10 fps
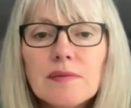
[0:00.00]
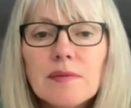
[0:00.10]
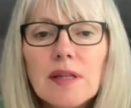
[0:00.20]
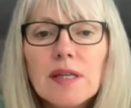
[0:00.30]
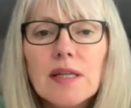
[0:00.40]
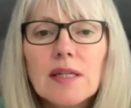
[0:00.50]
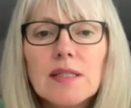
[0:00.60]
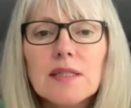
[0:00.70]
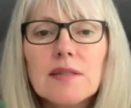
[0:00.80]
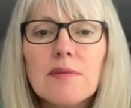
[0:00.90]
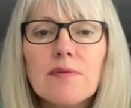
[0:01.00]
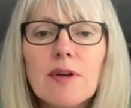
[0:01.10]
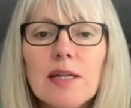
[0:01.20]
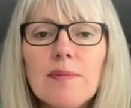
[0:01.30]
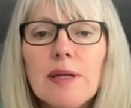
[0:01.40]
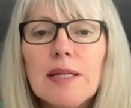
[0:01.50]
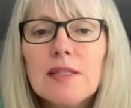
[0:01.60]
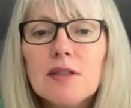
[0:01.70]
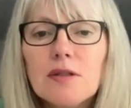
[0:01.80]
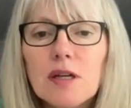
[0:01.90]
I think it is, really
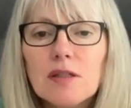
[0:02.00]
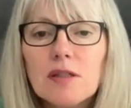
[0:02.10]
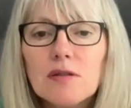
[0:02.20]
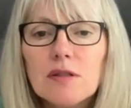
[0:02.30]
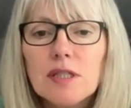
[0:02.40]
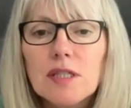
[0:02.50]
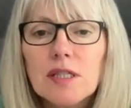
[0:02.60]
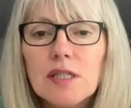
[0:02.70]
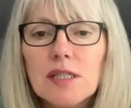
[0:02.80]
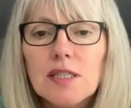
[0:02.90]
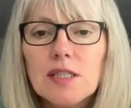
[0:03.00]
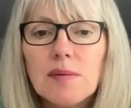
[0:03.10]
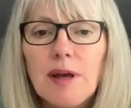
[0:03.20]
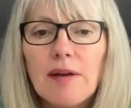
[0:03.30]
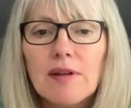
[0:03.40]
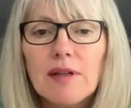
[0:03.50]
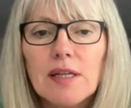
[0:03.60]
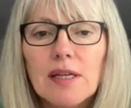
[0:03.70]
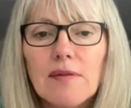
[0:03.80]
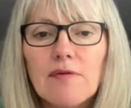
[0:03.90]
pleased you touched on senior leadership
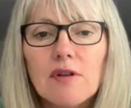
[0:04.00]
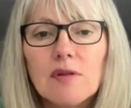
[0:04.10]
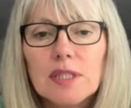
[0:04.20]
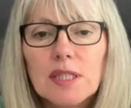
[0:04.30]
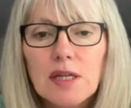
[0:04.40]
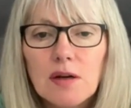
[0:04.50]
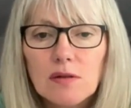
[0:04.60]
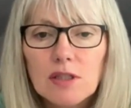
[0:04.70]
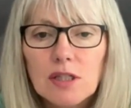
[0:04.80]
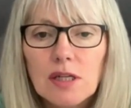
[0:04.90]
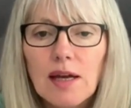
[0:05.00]
heavily influencing culture.